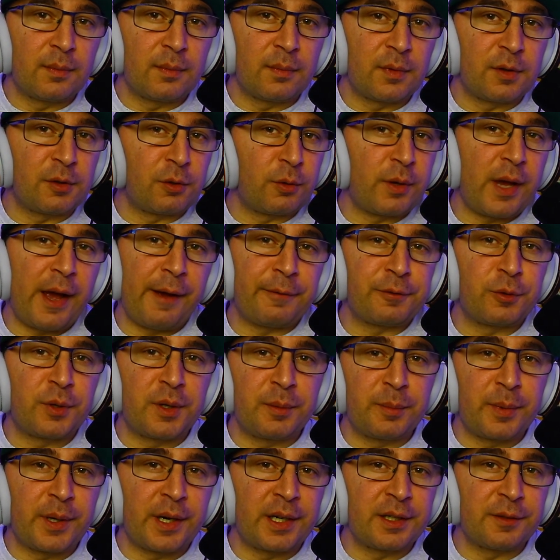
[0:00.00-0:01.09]
So you have to
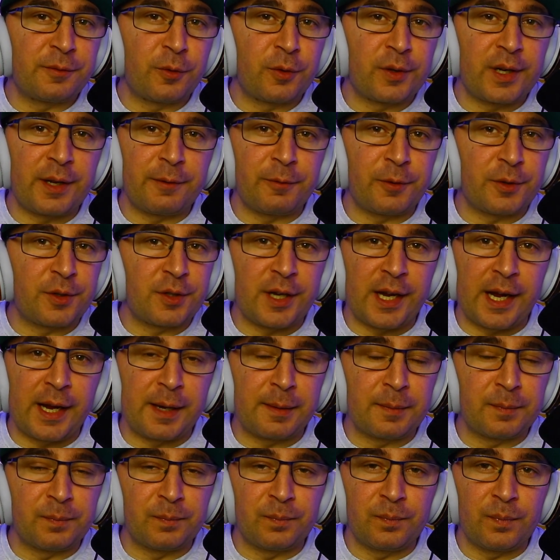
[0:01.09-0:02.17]
repair the phone every
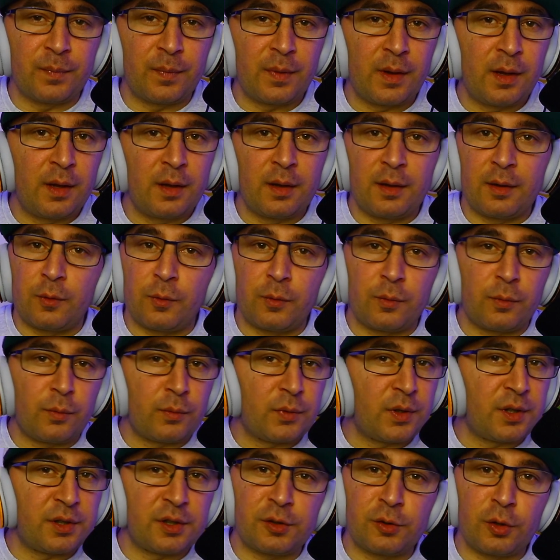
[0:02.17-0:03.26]
time.
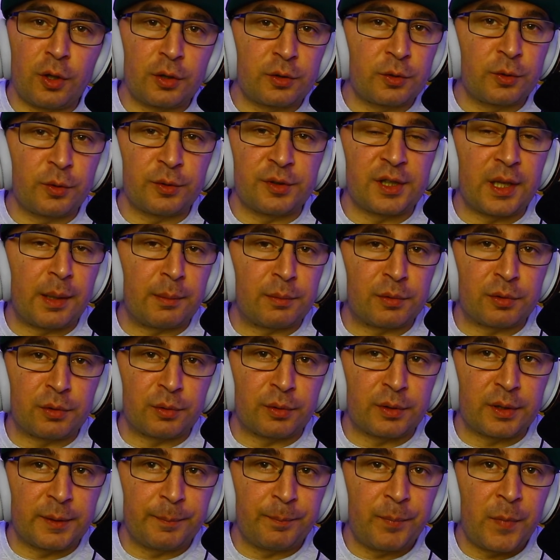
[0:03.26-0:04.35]
This is not good,
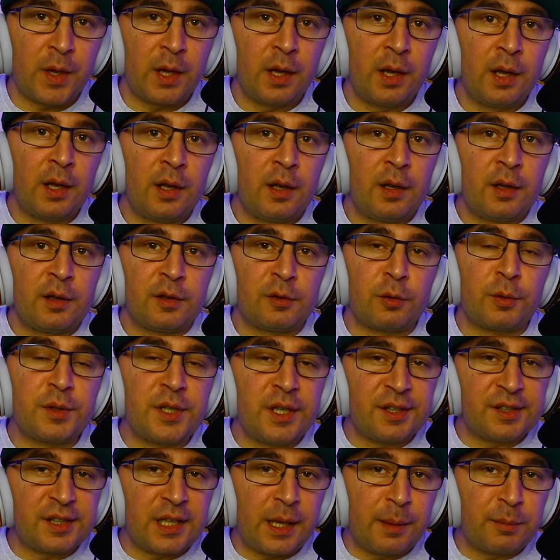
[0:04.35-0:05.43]
Samsung. So
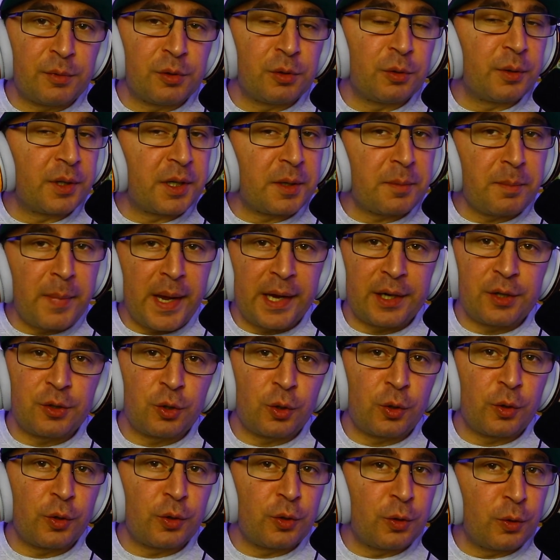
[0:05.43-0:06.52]
dear Samsung, make
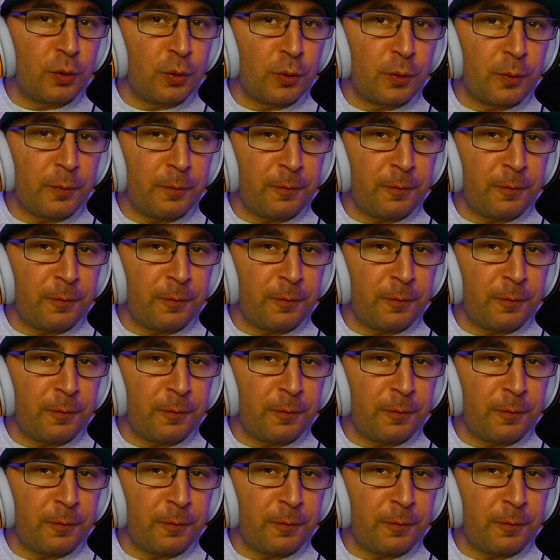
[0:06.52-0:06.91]
sure you